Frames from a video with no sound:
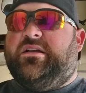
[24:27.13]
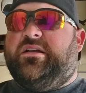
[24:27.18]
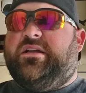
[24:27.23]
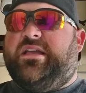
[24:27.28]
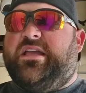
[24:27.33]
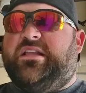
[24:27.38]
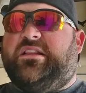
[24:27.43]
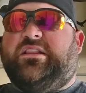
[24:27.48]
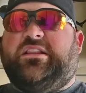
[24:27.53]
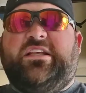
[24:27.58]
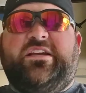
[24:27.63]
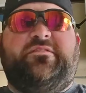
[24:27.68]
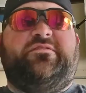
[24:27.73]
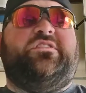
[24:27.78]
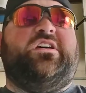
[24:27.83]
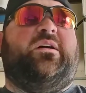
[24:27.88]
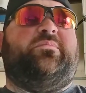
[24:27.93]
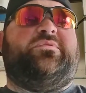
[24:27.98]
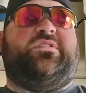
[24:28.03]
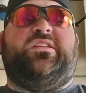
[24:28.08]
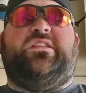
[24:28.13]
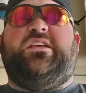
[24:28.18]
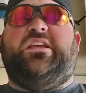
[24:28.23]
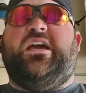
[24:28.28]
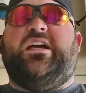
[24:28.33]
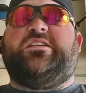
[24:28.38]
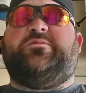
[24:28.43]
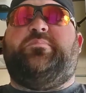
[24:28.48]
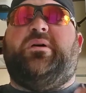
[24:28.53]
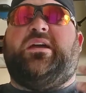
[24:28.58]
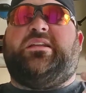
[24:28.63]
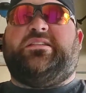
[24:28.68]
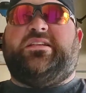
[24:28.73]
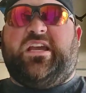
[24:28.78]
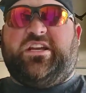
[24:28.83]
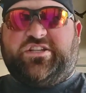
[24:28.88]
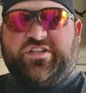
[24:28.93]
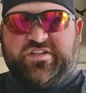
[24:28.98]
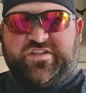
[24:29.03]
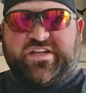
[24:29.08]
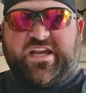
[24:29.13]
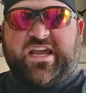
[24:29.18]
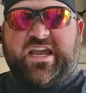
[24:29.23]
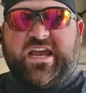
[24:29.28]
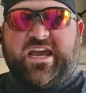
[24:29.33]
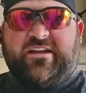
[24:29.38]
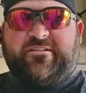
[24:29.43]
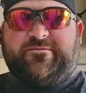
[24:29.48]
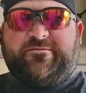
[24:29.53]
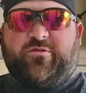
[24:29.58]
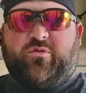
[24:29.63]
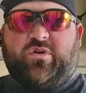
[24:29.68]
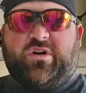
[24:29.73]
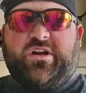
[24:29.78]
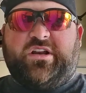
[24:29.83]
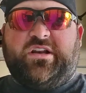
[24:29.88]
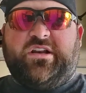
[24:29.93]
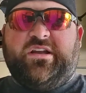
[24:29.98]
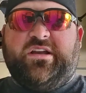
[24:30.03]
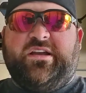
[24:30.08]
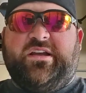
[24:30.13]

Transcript: it lived up to the expectations I had for it,